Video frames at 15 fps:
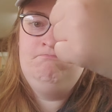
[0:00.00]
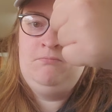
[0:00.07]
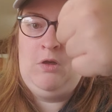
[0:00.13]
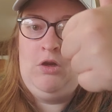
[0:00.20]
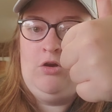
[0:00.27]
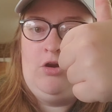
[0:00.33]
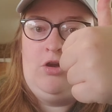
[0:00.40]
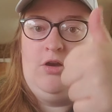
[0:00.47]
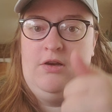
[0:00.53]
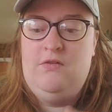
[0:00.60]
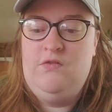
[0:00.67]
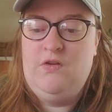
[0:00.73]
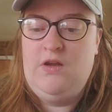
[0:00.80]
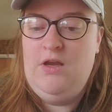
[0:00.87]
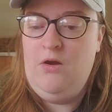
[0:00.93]
you're
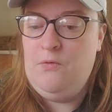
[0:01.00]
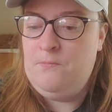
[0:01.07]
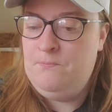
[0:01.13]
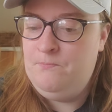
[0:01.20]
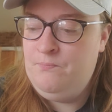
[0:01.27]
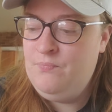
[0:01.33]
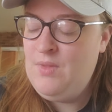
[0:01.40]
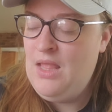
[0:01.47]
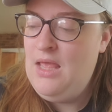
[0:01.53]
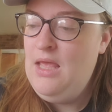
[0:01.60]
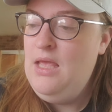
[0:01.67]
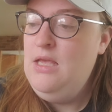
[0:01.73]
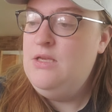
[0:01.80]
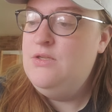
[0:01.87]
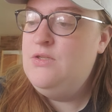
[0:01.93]
good to go.
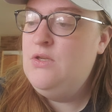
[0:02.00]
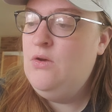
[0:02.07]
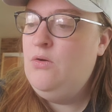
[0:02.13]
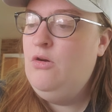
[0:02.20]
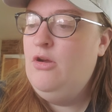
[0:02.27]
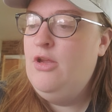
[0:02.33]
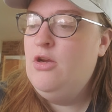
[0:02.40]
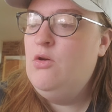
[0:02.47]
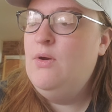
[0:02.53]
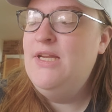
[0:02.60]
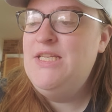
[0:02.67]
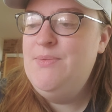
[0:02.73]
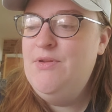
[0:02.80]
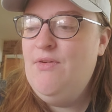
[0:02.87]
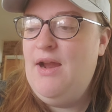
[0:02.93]
So you're
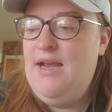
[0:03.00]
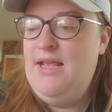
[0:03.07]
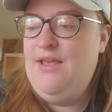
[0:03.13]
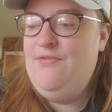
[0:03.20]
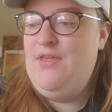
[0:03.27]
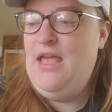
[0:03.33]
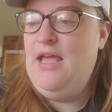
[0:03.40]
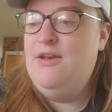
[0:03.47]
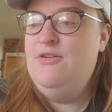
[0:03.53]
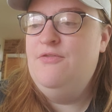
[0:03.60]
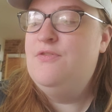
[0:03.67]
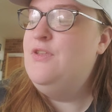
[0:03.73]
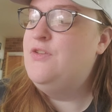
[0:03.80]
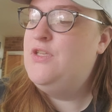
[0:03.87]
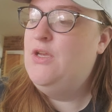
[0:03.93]
going to be writing at the end
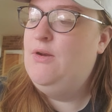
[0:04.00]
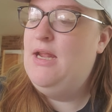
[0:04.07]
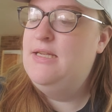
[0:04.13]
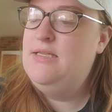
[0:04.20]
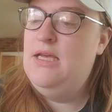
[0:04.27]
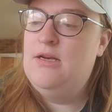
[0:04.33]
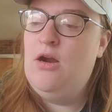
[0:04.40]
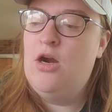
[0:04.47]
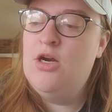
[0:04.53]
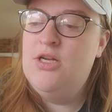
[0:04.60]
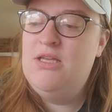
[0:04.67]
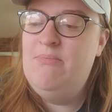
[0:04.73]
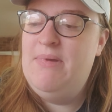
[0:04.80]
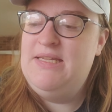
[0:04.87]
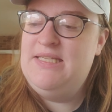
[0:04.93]
of this unit an
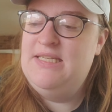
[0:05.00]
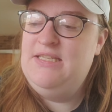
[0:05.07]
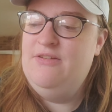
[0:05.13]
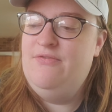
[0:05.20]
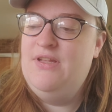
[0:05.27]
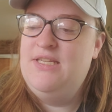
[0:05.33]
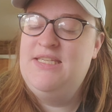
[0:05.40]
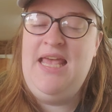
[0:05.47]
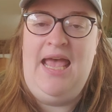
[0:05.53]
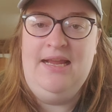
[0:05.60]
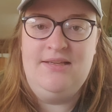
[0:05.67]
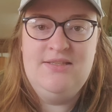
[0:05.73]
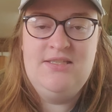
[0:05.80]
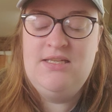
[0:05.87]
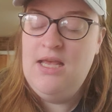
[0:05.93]
argumentative
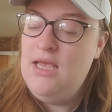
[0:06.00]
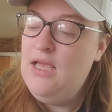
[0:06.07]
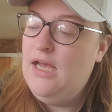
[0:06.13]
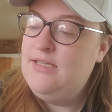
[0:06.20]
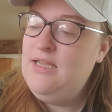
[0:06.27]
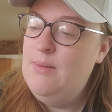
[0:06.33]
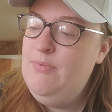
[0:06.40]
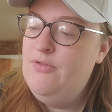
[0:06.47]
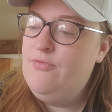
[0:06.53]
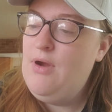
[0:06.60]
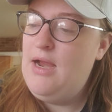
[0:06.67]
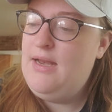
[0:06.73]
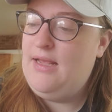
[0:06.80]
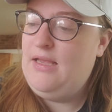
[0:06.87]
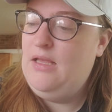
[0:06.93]
text, a type of
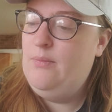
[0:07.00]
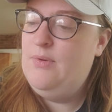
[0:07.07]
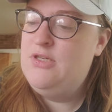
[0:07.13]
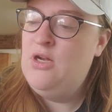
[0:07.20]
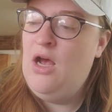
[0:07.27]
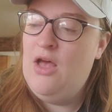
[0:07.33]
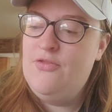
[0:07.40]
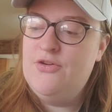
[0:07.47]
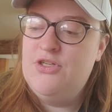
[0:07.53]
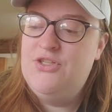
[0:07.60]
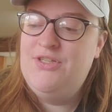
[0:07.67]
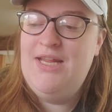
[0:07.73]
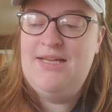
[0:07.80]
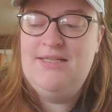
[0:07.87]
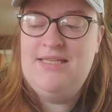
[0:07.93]
writing in which an author
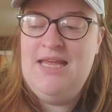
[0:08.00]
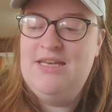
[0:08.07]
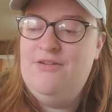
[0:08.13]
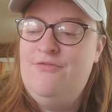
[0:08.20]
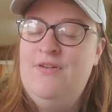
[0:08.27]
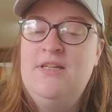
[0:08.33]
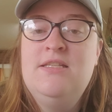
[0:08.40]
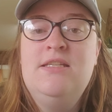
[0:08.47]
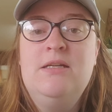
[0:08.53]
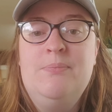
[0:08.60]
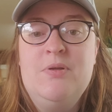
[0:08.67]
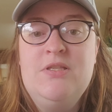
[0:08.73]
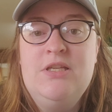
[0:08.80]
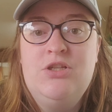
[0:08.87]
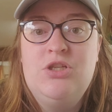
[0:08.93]
states and defends their
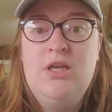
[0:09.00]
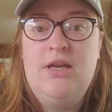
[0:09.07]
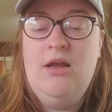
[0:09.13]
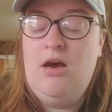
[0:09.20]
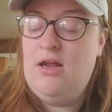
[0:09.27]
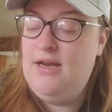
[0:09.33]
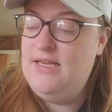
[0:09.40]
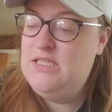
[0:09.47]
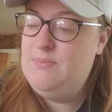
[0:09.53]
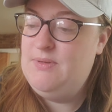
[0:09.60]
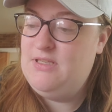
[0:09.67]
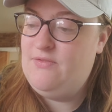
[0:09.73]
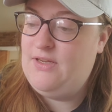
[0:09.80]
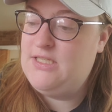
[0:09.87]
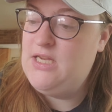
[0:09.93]
position on a
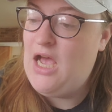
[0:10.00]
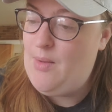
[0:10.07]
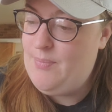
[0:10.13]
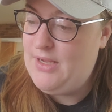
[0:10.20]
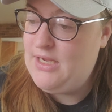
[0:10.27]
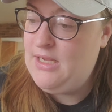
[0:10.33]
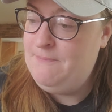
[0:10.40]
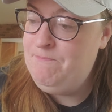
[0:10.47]
specific topic.